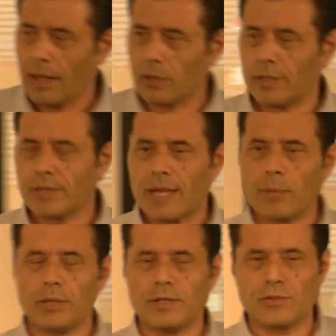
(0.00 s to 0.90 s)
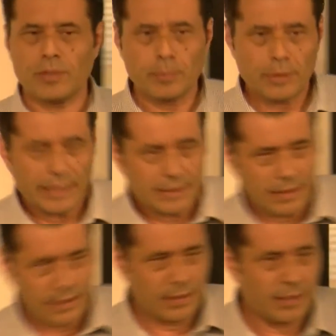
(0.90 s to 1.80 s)
A good example is
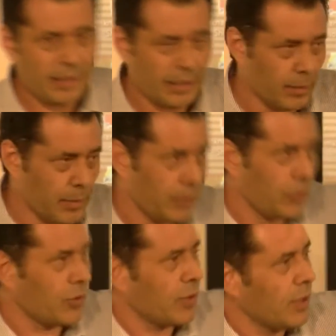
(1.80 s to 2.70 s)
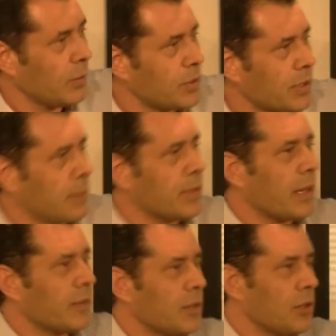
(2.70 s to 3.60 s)
symplectic elements, which comes
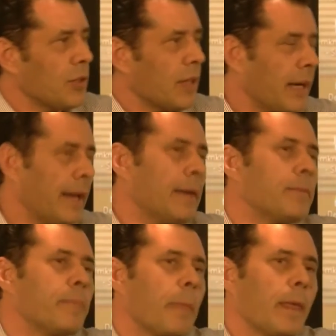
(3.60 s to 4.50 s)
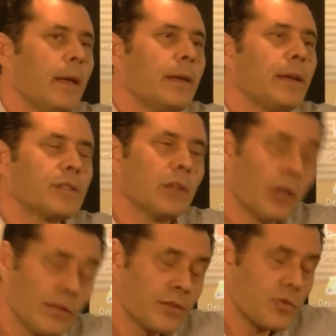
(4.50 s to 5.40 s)
out of the UK. There's a
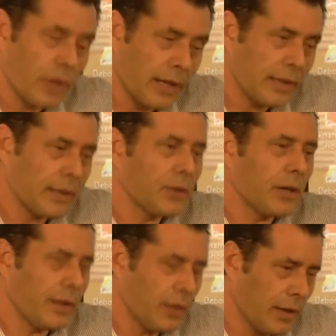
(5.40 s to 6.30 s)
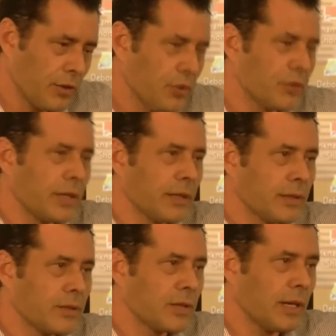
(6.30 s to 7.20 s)
lot of Australian and New
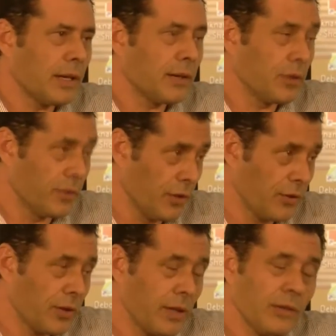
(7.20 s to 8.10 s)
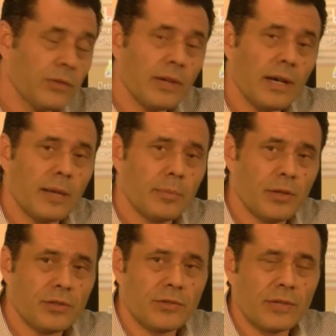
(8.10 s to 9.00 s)
Zealand universities
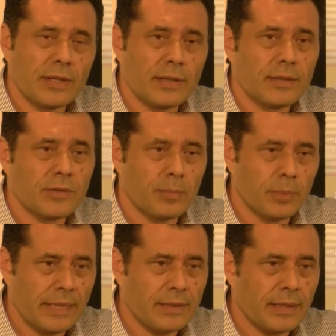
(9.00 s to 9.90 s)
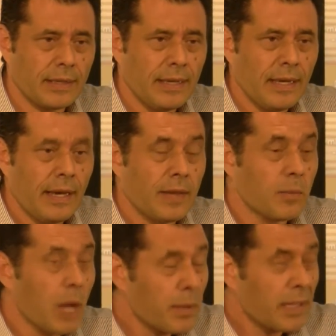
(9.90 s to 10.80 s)
purchasing symplectic. At
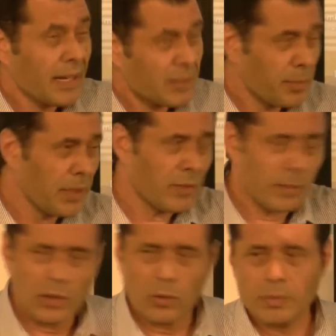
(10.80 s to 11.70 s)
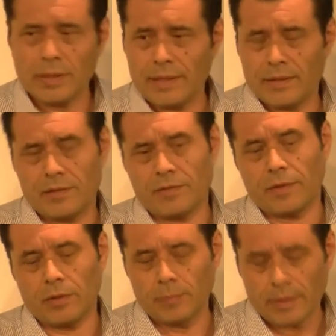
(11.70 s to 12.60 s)
the moment, it has a bit of a monopoly in this
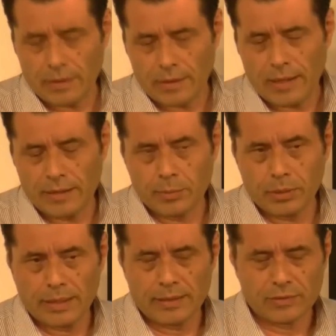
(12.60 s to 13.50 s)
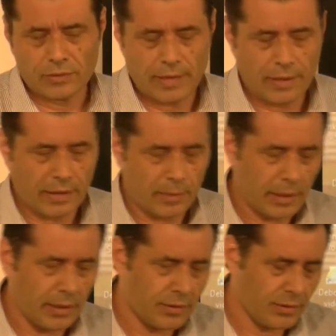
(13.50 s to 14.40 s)
field, but there are other players now
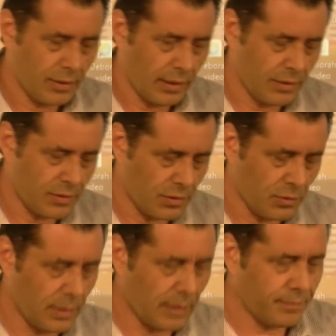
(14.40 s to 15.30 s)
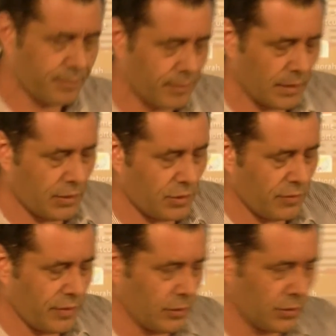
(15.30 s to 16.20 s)
coming into
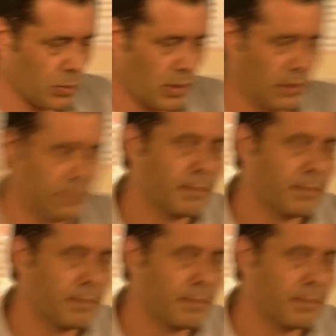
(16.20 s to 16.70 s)
the field as well.